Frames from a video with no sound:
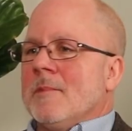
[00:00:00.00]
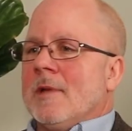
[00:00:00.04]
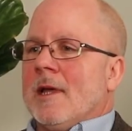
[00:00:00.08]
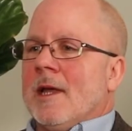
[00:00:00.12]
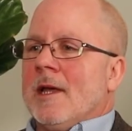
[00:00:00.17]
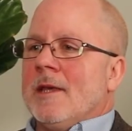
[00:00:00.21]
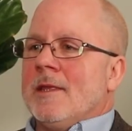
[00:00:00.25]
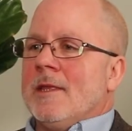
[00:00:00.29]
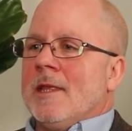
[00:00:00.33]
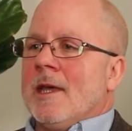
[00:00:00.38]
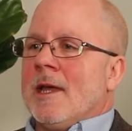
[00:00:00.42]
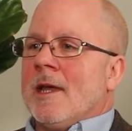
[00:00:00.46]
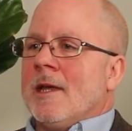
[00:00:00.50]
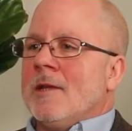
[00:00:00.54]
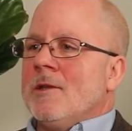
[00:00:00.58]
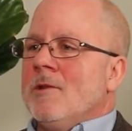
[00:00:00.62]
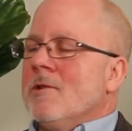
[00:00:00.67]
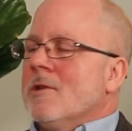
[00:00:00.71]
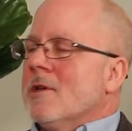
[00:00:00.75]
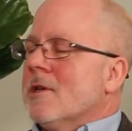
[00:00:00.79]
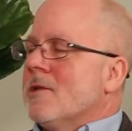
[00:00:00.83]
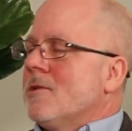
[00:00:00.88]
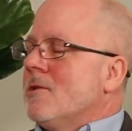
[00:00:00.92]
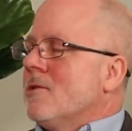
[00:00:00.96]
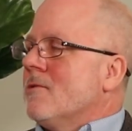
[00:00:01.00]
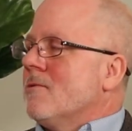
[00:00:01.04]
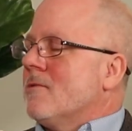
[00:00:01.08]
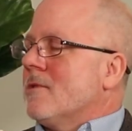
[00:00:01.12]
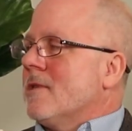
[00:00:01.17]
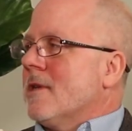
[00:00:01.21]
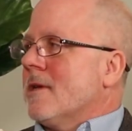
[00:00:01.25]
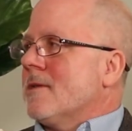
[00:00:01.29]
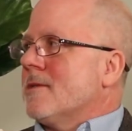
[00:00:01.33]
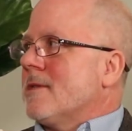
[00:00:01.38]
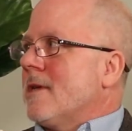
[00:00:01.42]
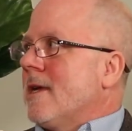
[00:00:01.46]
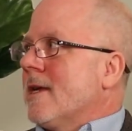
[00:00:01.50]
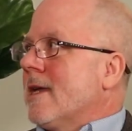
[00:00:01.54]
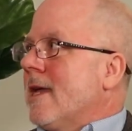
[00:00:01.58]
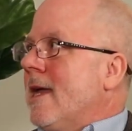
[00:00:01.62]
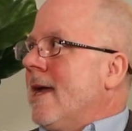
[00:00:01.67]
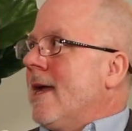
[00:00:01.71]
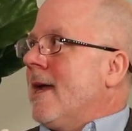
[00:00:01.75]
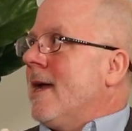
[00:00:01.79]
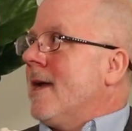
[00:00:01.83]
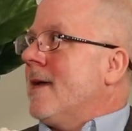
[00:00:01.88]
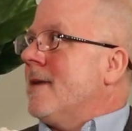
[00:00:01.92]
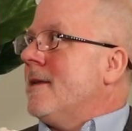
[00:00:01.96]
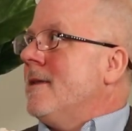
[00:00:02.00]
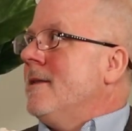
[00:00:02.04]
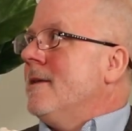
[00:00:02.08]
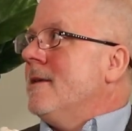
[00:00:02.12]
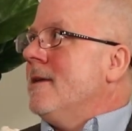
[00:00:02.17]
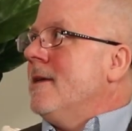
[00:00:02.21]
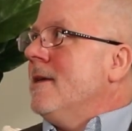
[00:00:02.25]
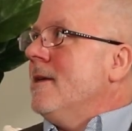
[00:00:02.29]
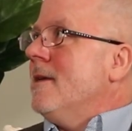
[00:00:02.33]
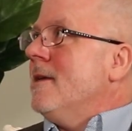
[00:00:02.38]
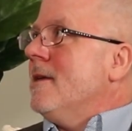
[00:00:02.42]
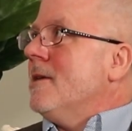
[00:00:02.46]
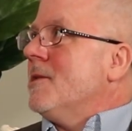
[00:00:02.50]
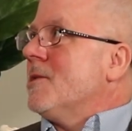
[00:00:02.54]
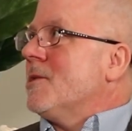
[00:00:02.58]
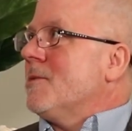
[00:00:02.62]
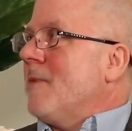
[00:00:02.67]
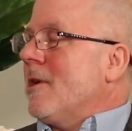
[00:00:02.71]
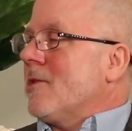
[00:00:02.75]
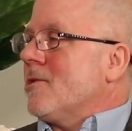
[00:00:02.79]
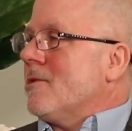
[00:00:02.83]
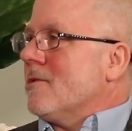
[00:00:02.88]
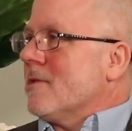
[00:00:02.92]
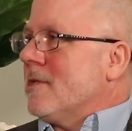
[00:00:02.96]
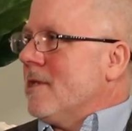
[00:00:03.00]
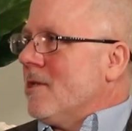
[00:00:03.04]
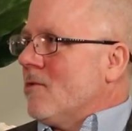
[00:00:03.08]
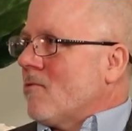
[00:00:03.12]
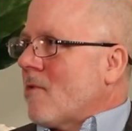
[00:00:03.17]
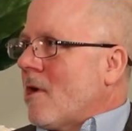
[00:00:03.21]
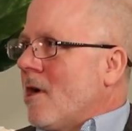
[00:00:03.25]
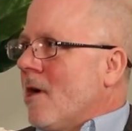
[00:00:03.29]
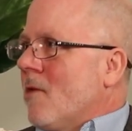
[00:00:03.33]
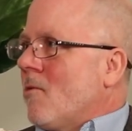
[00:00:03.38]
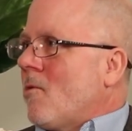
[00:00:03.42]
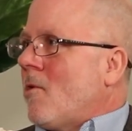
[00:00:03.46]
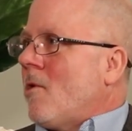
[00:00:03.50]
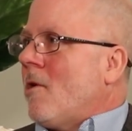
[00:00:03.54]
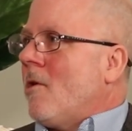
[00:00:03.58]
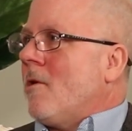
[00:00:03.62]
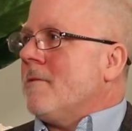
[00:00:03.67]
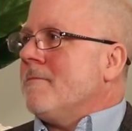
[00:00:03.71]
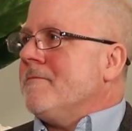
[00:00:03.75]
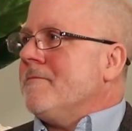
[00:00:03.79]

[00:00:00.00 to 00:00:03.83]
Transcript: And then you can do things like add specialty drywall.